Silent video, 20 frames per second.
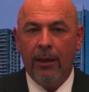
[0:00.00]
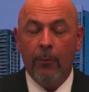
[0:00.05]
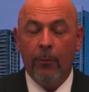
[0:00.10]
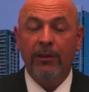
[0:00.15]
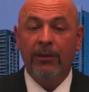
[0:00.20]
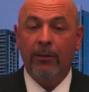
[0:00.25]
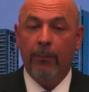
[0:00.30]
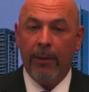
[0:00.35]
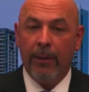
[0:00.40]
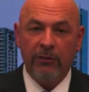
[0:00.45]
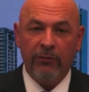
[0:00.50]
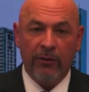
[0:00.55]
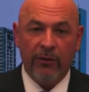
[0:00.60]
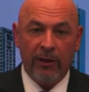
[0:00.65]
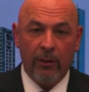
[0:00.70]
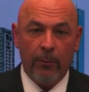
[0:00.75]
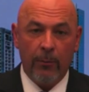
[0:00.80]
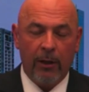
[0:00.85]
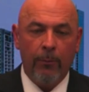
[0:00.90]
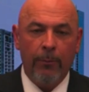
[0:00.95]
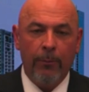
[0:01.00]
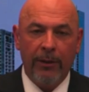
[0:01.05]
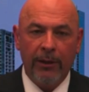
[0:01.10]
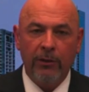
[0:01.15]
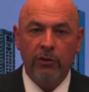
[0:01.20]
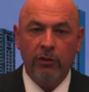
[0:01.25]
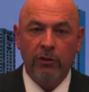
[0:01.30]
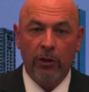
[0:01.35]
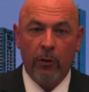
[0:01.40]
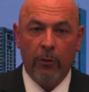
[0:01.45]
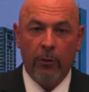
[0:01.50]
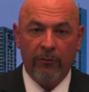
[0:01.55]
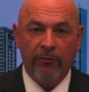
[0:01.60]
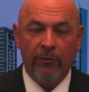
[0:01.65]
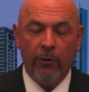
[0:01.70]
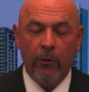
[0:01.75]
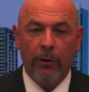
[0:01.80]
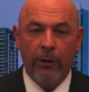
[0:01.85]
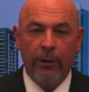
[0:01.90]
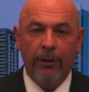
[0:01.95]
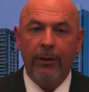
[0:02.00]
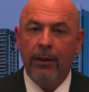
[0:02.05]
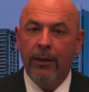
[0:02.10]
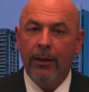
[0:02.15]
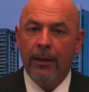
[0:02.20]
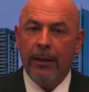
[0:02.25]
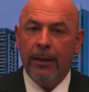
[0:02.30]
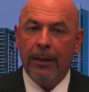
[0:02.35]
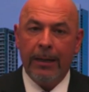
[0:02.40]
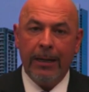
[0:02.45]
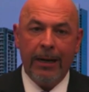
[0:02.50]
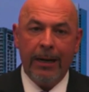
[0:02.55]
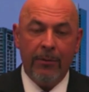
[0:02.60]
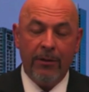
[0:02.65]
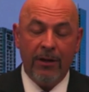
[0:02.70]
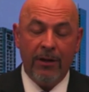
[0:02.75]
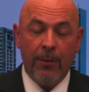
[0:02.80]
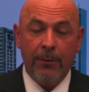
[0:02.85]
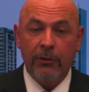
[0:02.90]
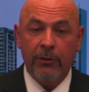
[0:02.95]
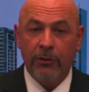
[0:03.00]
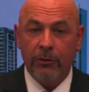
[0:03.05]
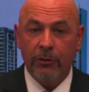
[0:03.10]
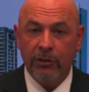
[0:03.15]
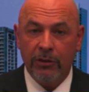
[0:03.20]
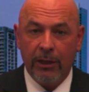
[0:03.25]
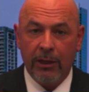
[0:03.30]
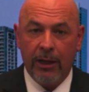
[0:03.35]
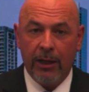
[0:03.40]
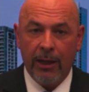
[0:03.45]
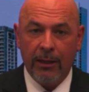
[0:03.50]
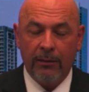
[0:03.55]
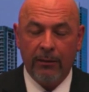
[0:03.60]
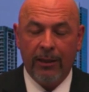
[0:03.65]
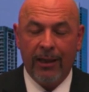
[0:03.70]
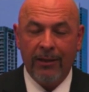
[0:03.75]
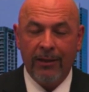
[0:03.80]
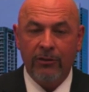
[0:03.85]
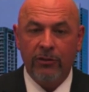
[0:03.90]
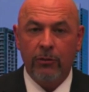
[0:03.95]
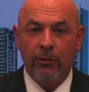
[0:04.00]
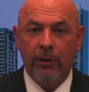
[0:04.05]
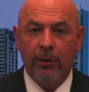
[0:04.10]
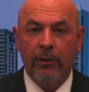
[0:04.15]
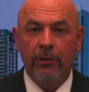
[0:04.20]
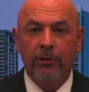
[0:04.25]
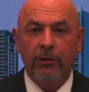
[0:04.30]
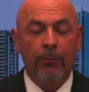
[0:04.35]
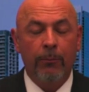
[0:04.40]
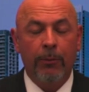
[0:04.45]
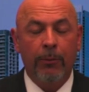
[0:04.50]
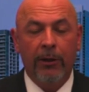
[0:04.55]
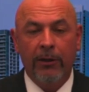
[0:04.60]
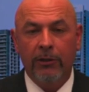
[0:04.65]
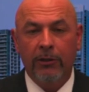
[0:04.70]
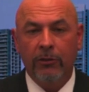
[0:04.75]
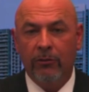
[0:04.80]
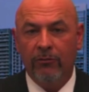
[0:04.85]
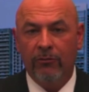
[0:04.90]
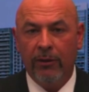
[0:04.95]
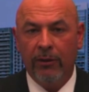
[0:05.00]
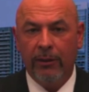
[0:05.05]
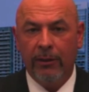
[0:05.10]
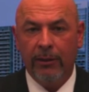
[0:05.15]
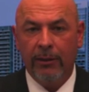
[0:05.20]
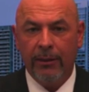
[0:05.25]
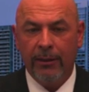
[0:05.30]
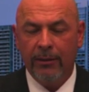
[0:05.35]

with the best fundamental picture going forward. Um, the number two stock the last two years compared to NVIDIA.